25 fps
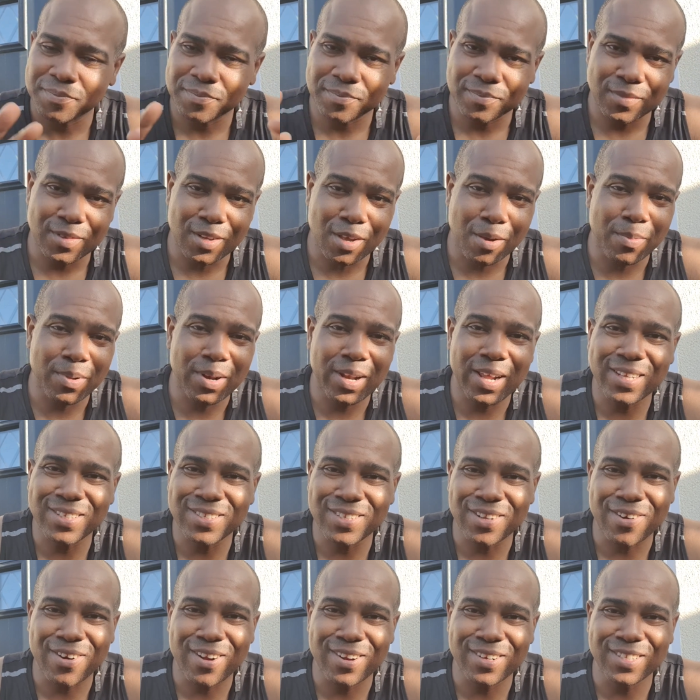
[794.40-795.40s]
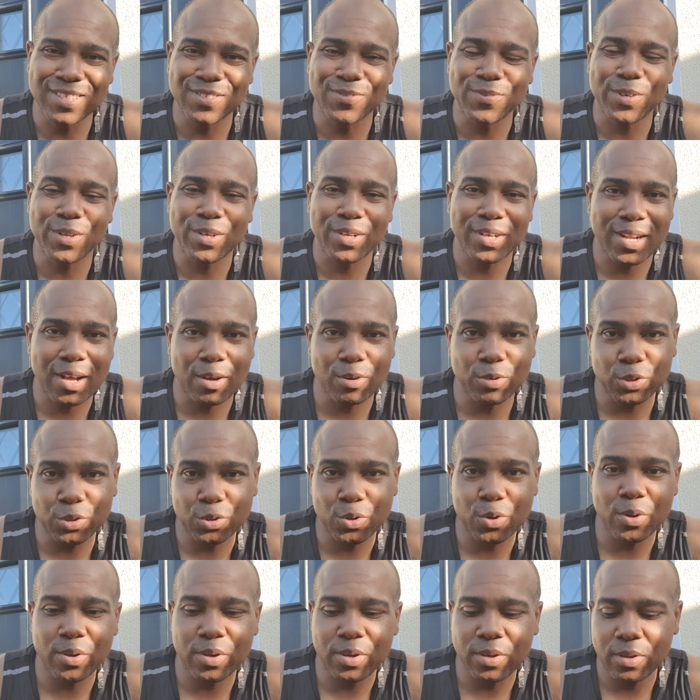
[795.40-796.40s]
there'll be links around this video that will
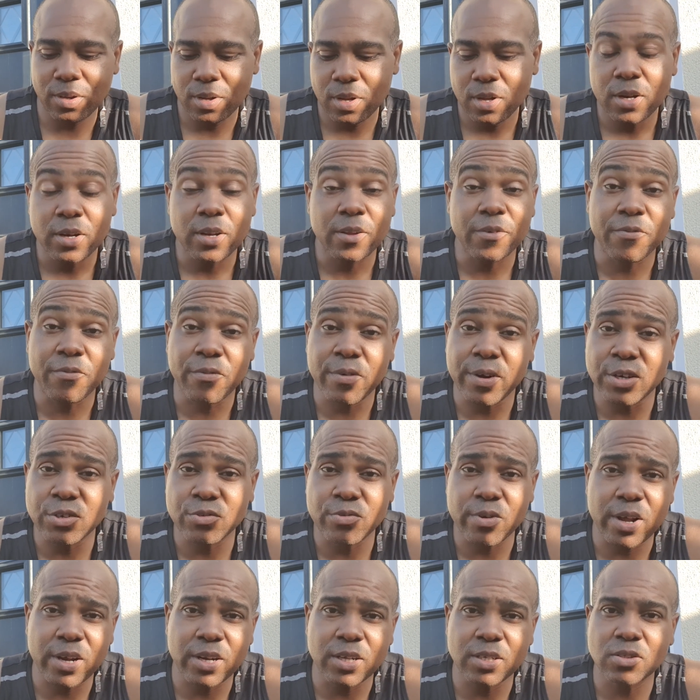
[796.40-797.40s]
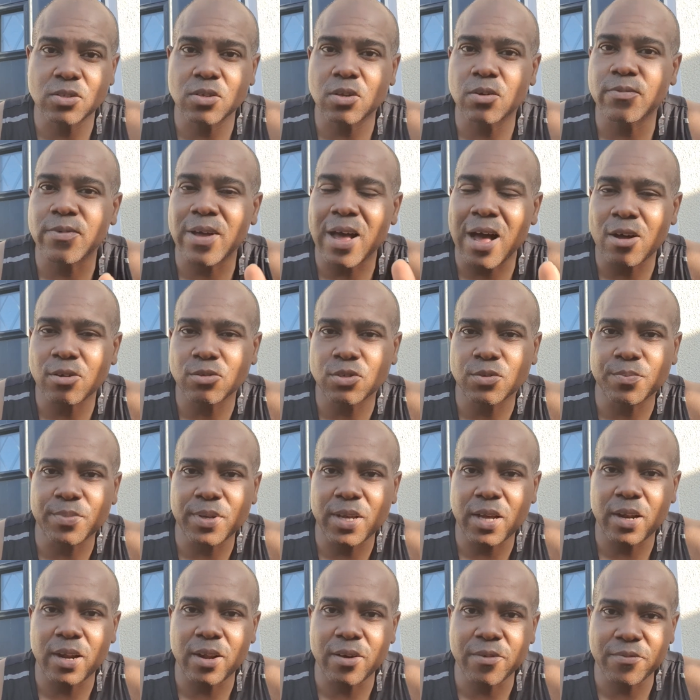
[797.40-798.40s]
show you the free trainings of how to be
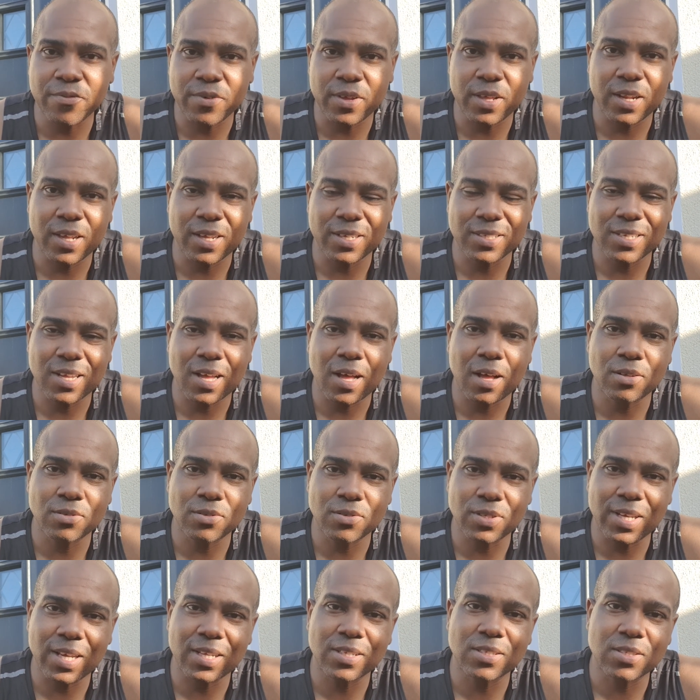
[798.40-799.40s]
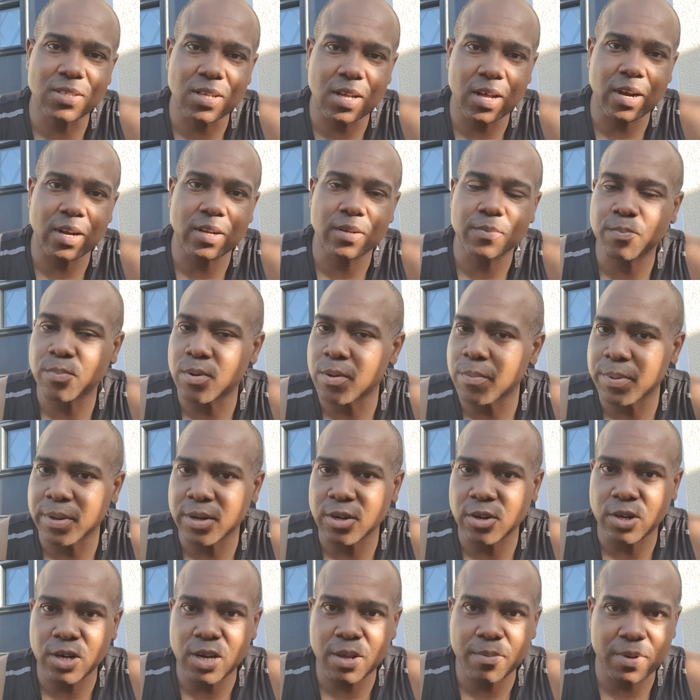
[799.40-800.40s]
an affiliate, how to get started. Pop in
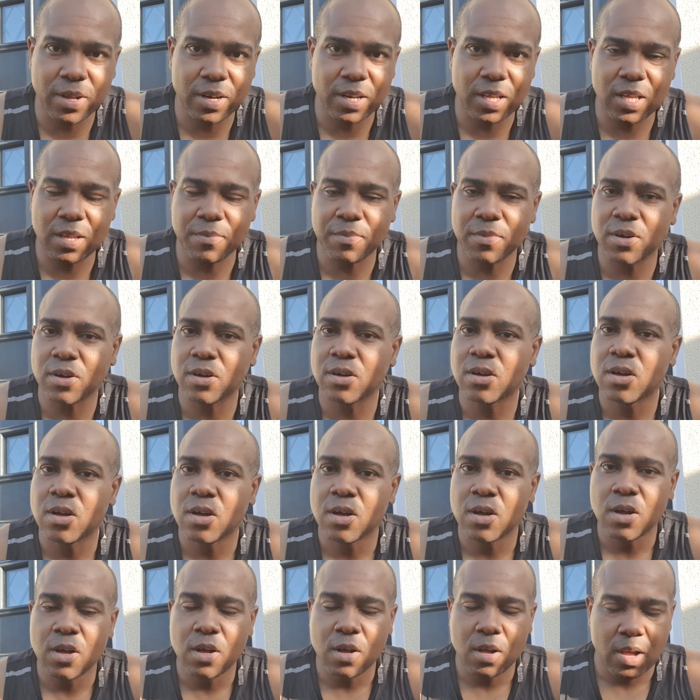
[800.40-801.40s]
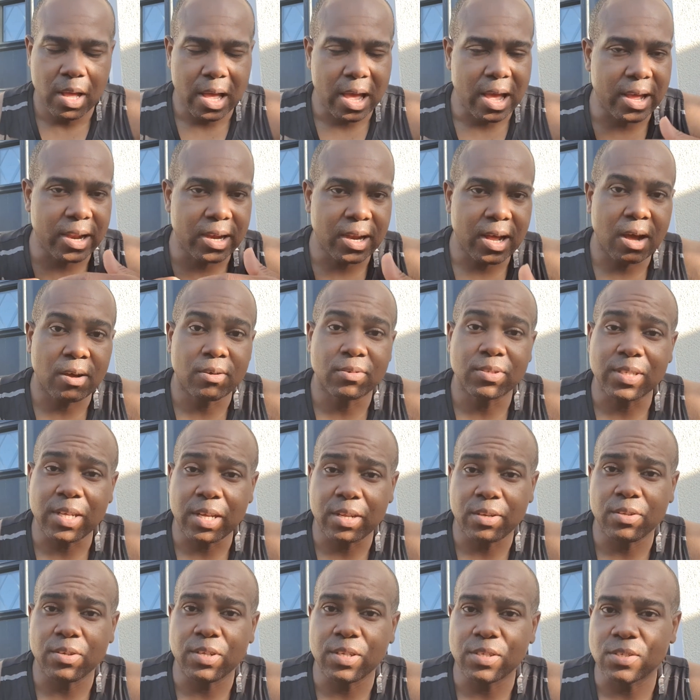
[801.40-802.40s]
your name and email, and I'll
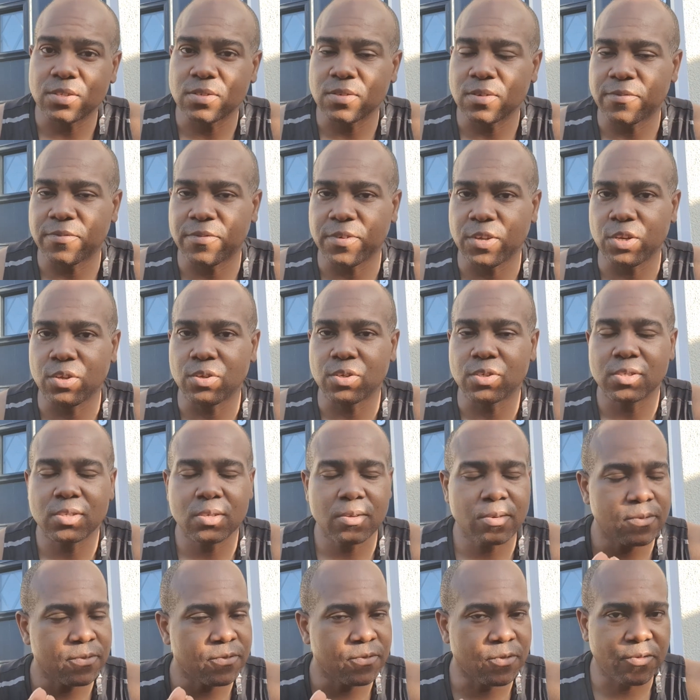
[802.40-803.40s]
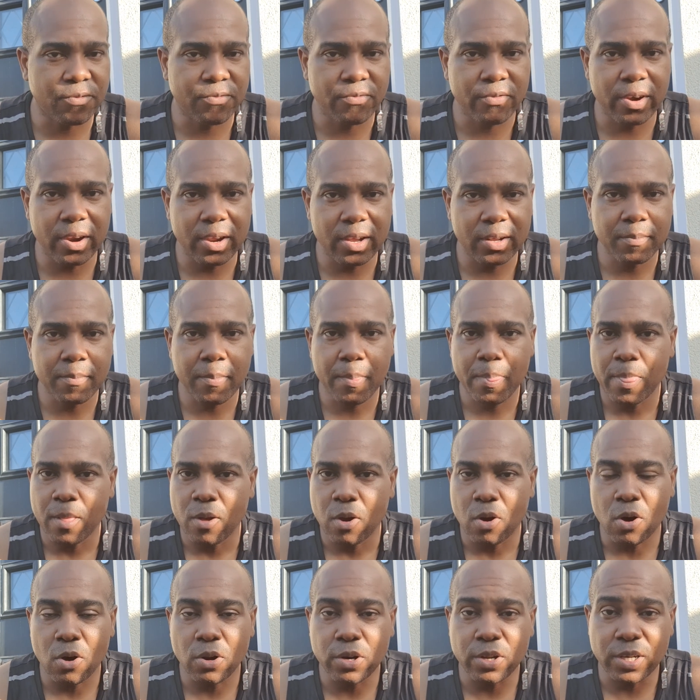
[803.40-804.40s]
send you these videos for free.
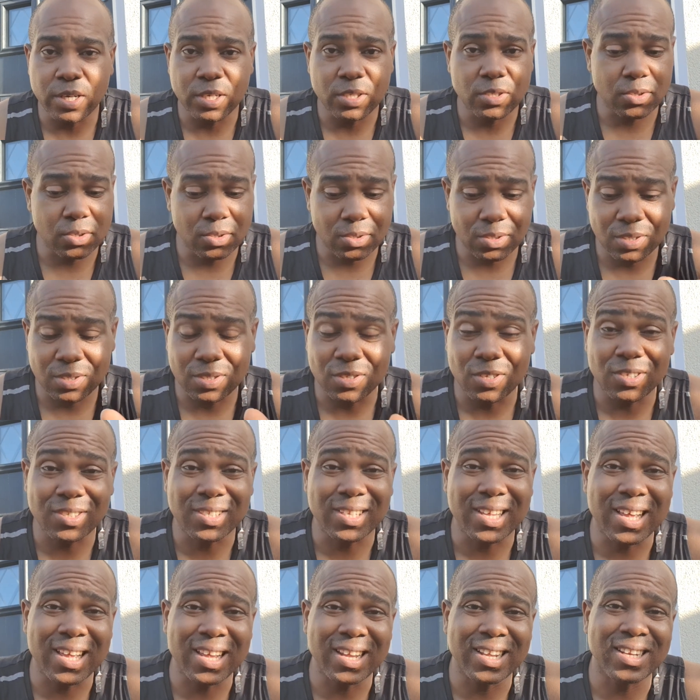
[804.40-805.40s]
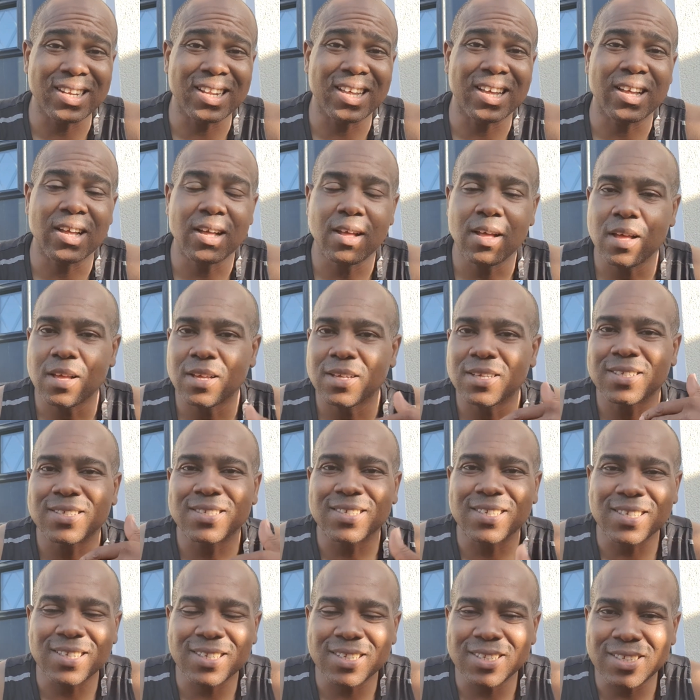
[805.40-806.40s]
All you need to do is just get in there,
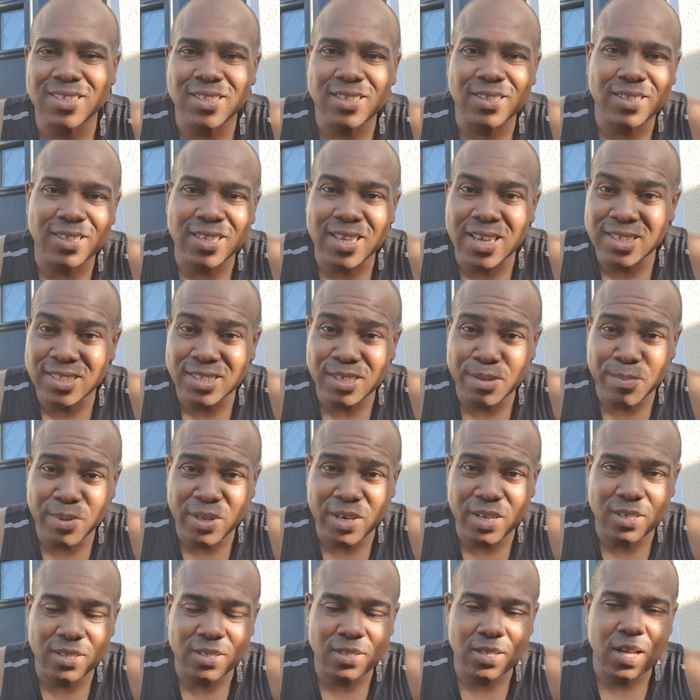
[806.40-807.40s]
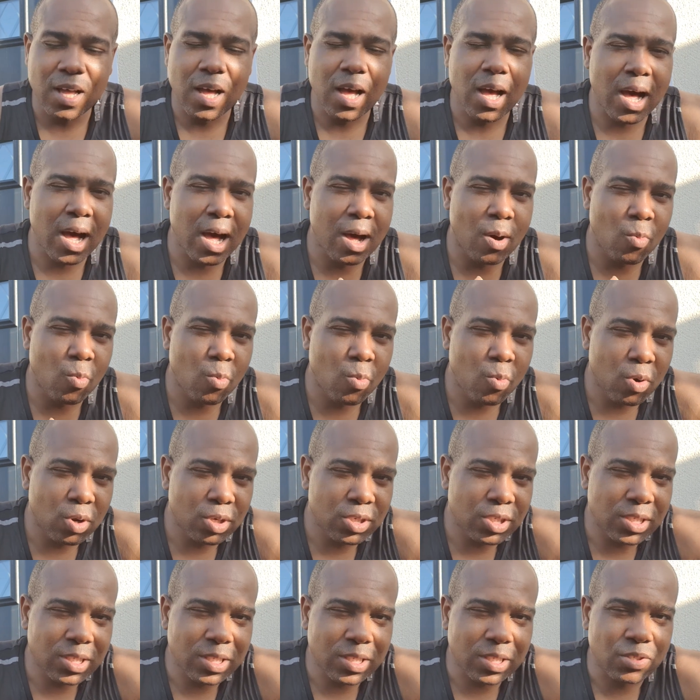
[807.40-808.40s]
sit 30 minutes and
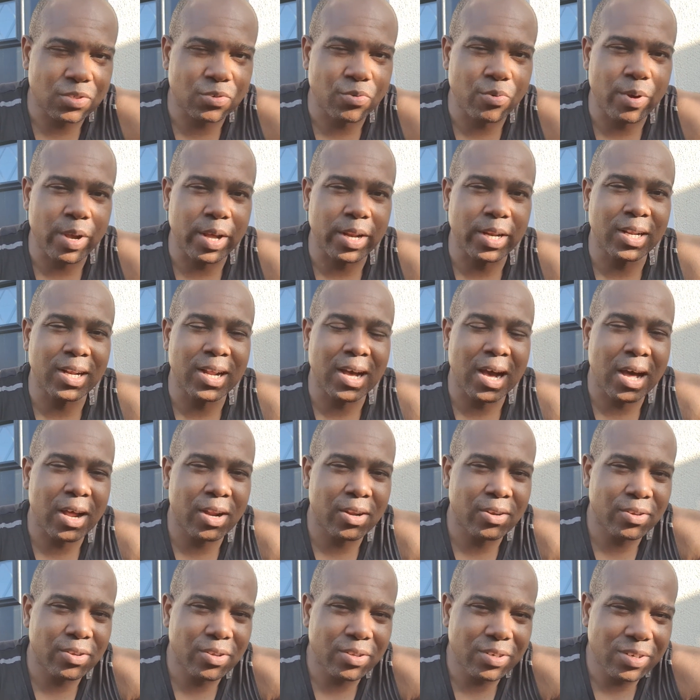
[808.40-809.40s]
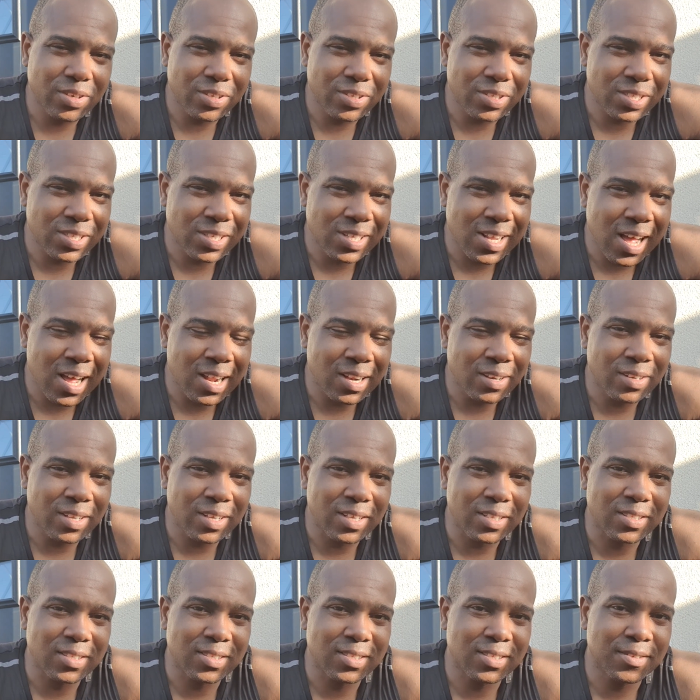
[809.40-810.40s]
watch the training and understand
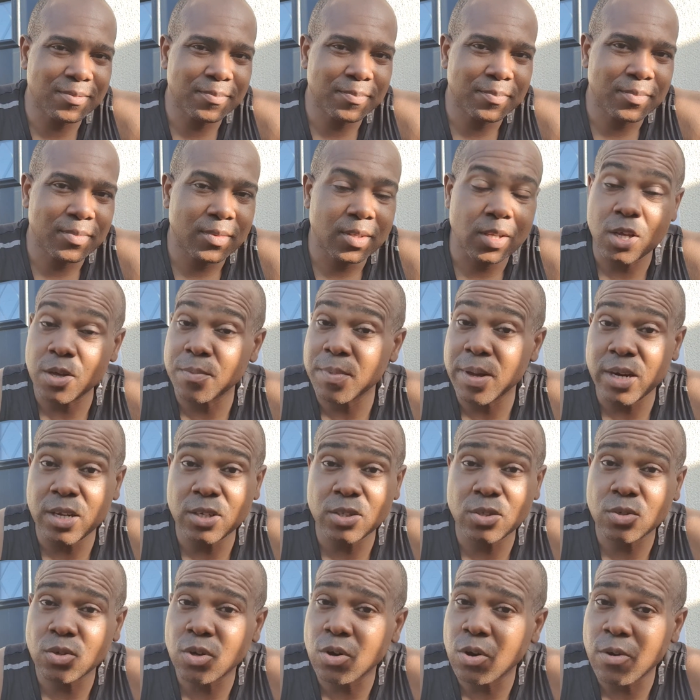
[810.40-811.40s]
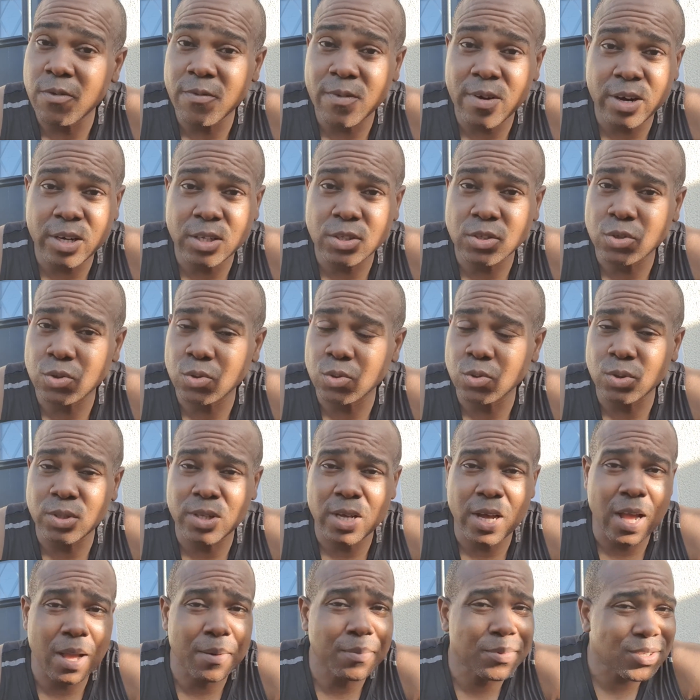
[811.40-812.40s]
it. You may need to go over it 2
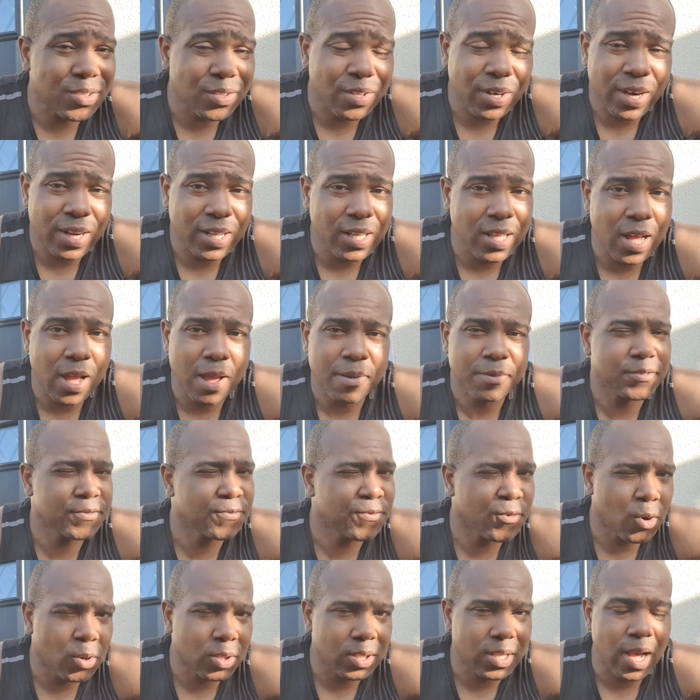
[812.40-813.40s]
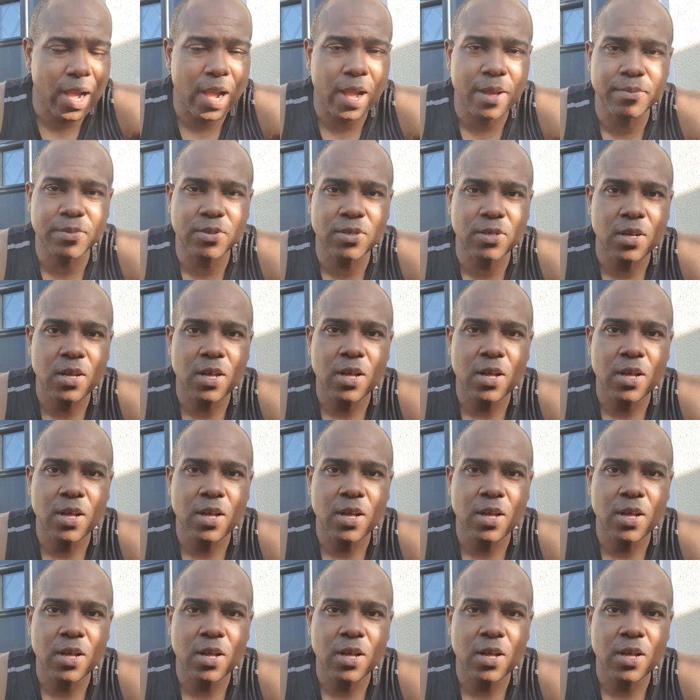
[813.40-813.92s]
times, 3 times, 4 times.